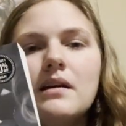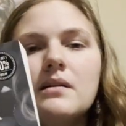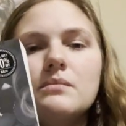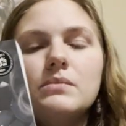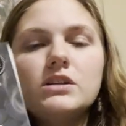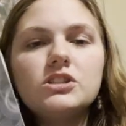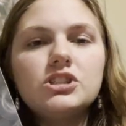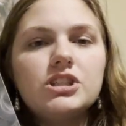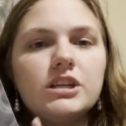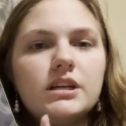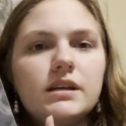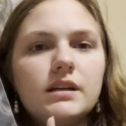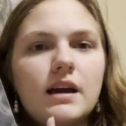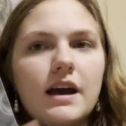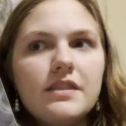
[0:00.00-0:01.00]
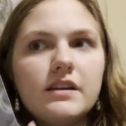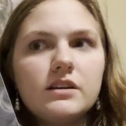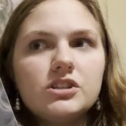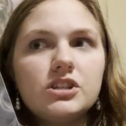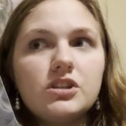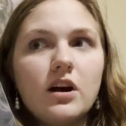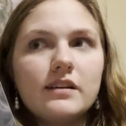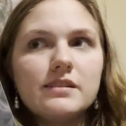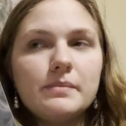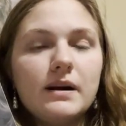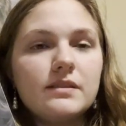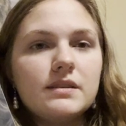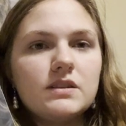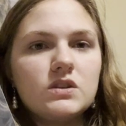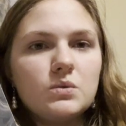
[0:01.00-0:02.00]
But I think she talked about
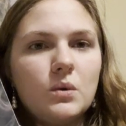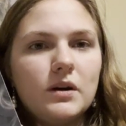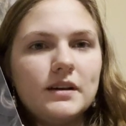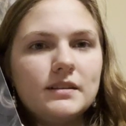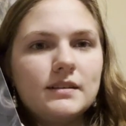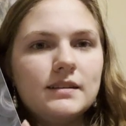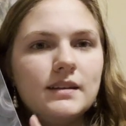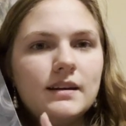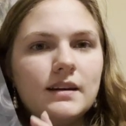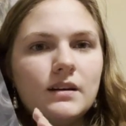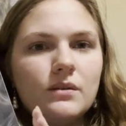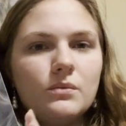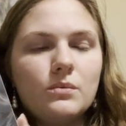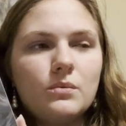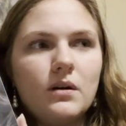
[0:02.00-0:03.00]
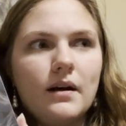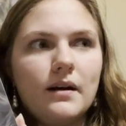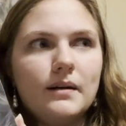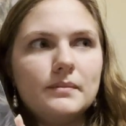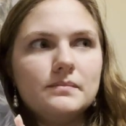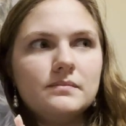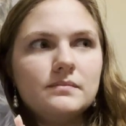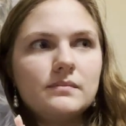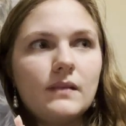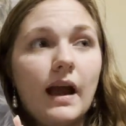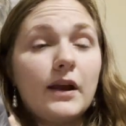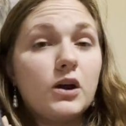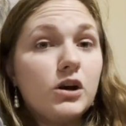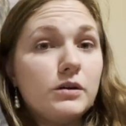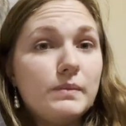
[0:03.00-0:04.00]
this one I
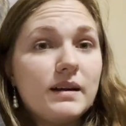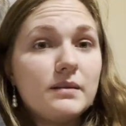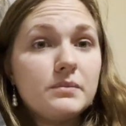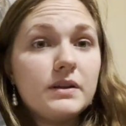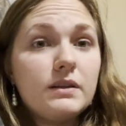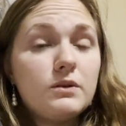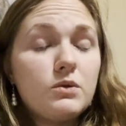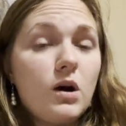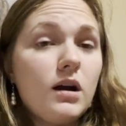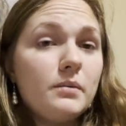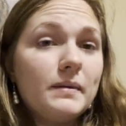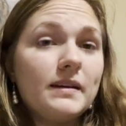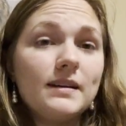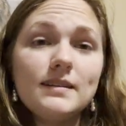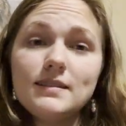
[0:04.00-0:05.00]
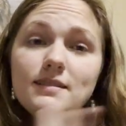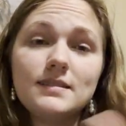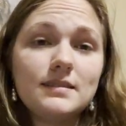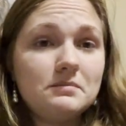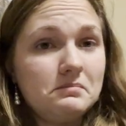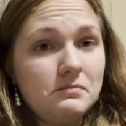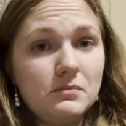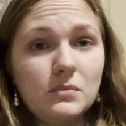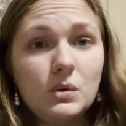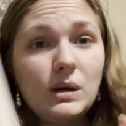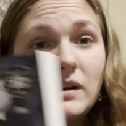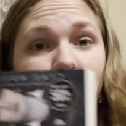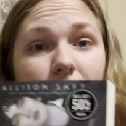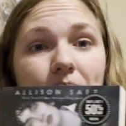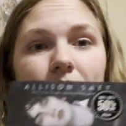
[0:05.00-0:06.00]
could be completely wrong because
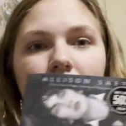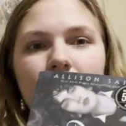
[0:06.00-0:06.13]
whatever.